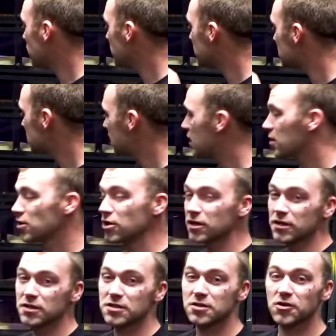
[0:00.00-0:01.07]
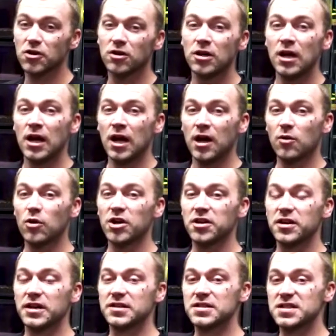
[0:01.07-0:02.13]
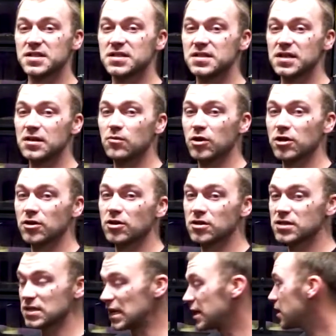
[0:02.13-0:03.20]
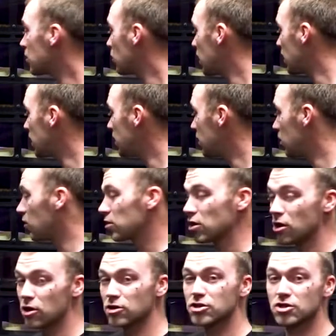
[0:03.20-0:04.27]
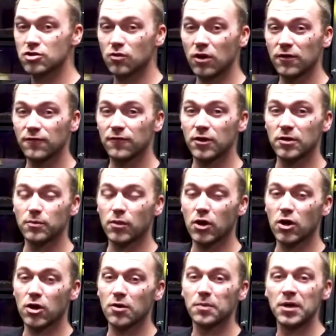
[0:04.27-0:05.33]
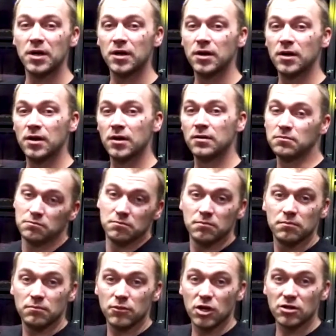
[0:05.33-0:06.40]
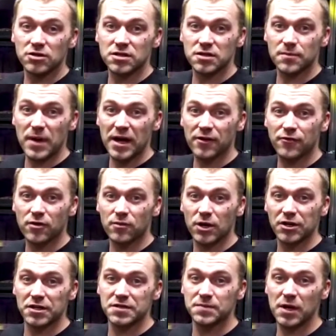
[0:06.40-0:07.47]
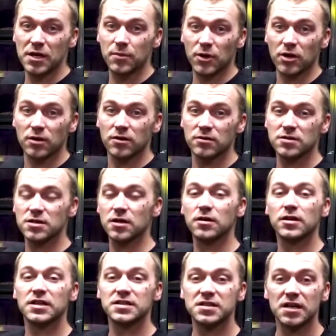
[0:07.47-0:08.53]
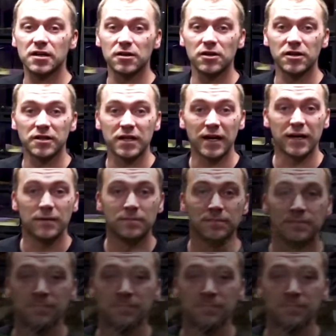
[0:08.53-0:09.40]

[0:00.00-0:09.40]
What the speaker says: Let's take a look at this girl. I want you guys to see what it looks like when, a large 12-foot berm goes to the bathroom on this paper. So let's take a look at that.